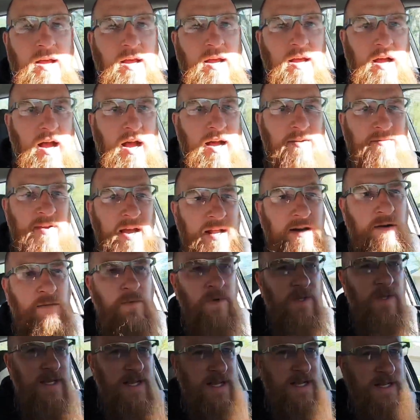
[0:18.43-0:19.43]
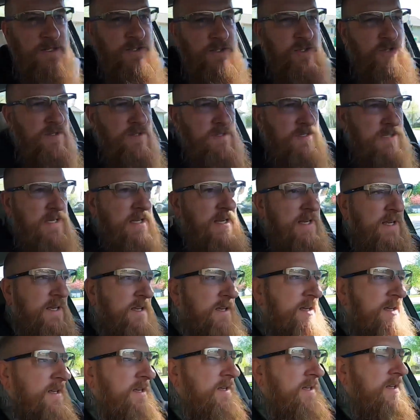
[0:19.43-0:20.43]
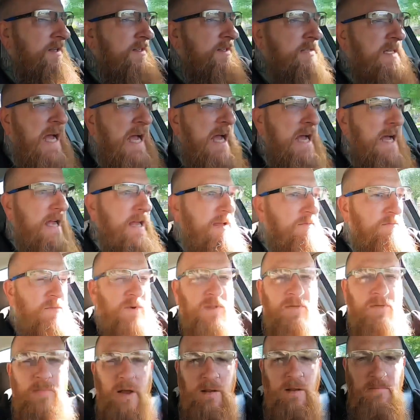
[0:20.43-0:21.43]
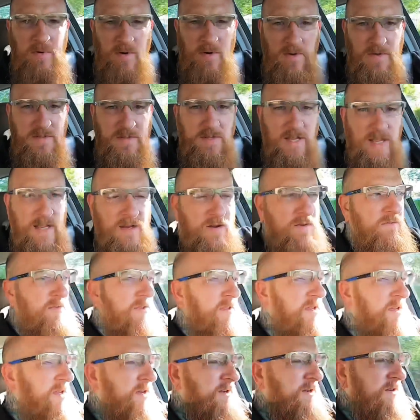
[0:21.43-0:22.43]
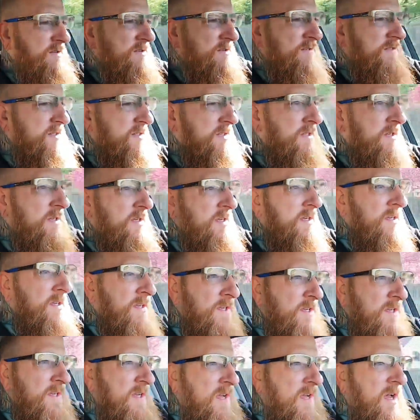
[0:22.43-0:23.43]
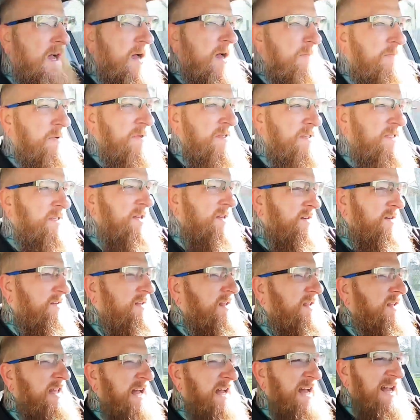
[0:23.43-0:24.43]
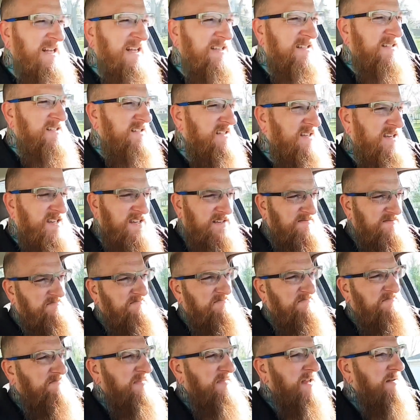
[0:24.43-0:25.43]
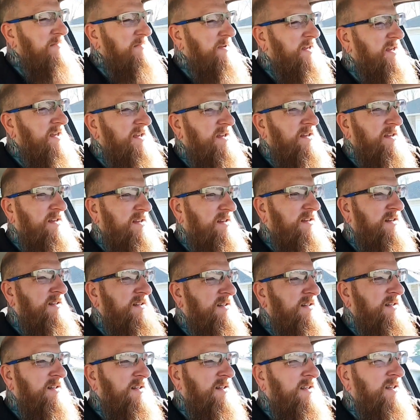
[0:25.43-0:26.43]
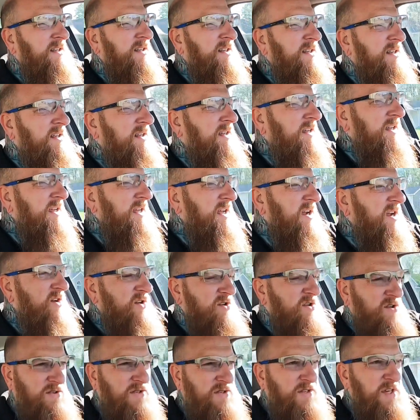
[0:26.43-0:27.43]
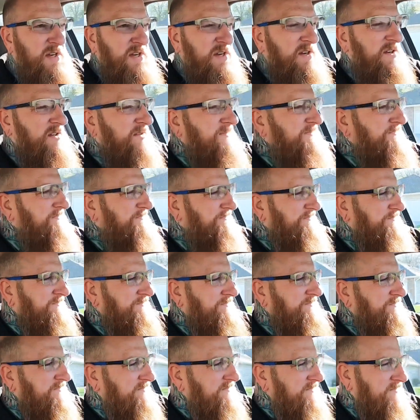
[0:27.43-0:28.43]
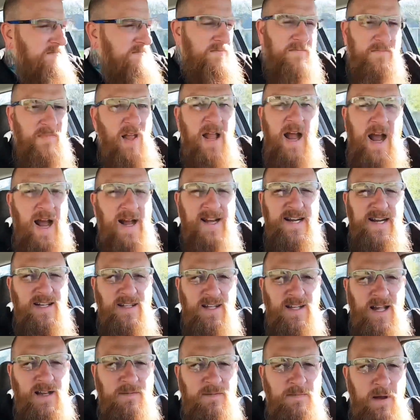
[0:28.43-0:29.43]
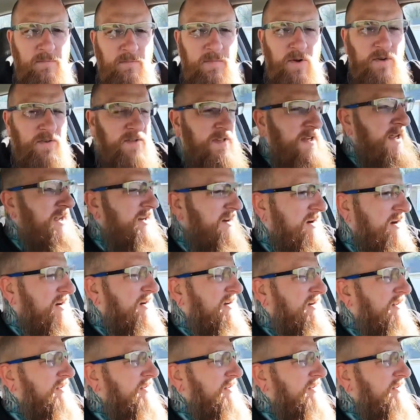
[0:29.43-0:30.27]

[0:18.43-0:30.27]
I've had a really interesting time with my birthday over the years. Up until the last maybe year or two, I didn't like my birthday at all.